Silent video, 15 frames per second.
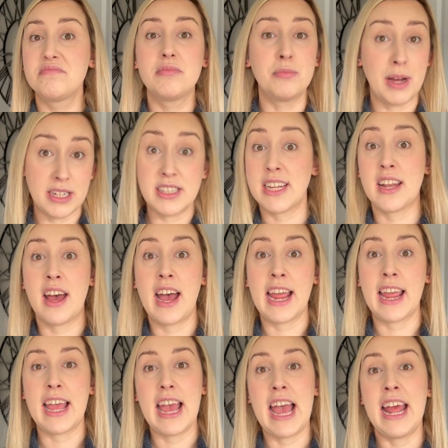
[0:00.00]
Monday night,
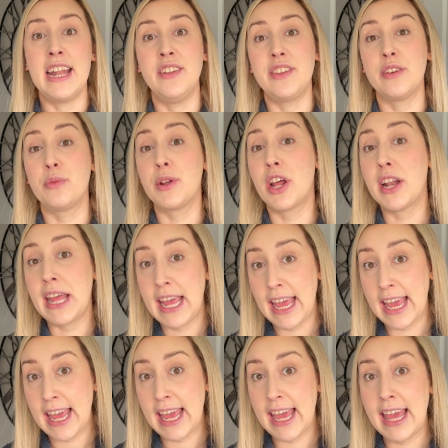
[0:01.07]
and if we don't
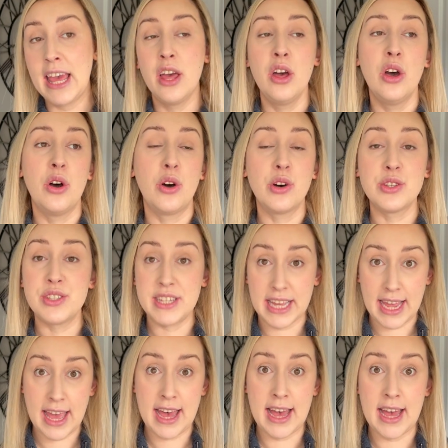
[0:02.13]
hear or see
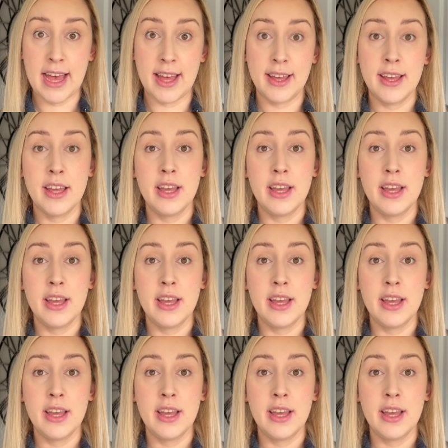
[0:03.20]
her,